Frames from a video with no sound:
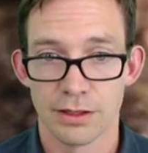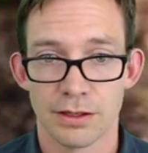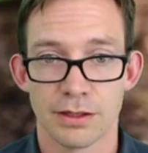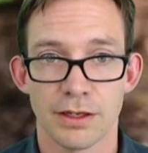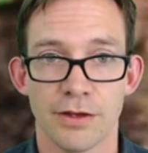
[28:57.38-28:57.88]

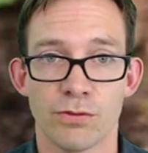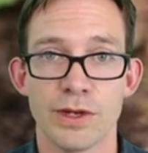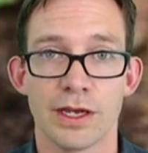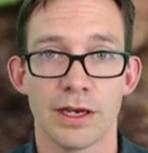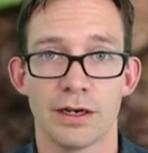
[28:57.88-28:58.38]
if we
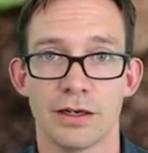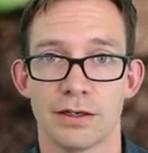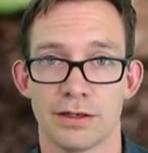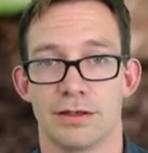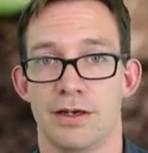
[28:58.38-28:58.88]
can
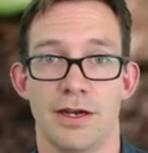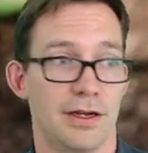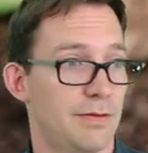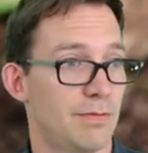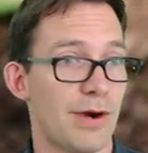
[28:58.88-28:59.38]

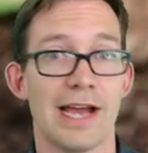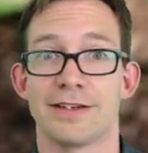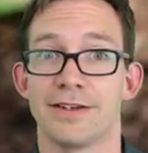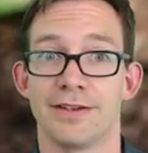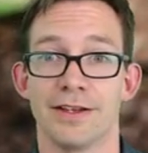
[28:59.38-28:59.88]

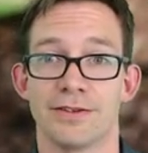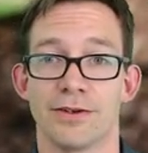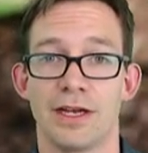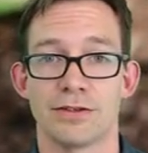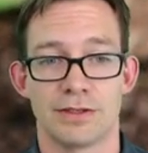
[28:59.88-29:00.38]
practice this,
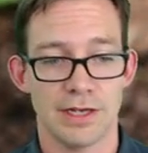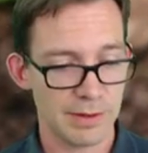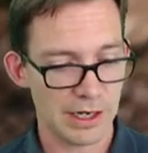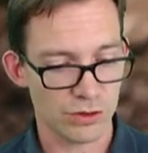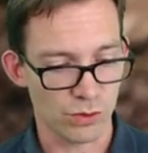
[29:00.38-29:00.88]
okay? So time to
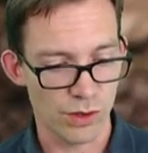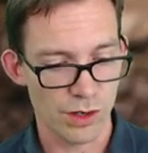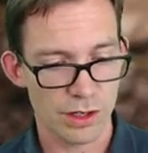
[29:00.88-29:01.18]
get to work.